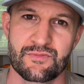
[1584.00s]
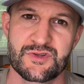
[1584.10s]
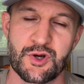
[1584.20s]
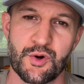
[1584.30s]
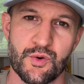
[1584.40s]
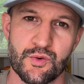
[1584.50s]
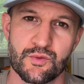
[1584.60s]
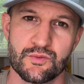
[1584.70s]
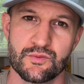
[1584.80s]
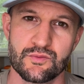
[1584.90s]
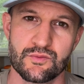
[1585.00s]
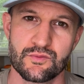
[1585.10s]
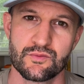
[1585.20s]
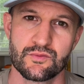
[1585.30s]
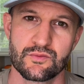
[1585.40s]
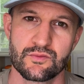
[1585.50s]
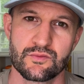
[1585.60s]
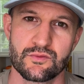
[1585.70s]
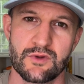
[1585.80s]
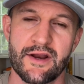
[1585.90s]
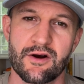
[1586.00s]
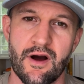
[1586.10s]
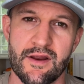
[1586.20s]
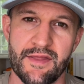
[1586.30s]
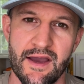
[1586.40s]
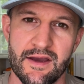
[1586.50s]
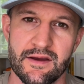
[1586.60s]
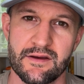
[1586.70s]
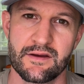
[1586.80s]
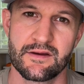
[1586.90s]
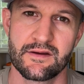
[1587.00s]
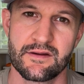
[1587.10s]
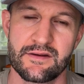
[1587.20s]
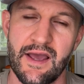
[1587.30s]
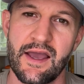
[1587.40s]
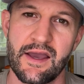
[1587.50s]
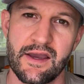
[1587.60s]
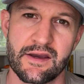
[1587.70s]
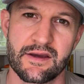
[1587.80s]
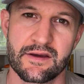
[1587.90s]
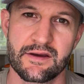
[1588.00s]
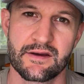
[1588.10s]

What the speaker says: So later on in that day,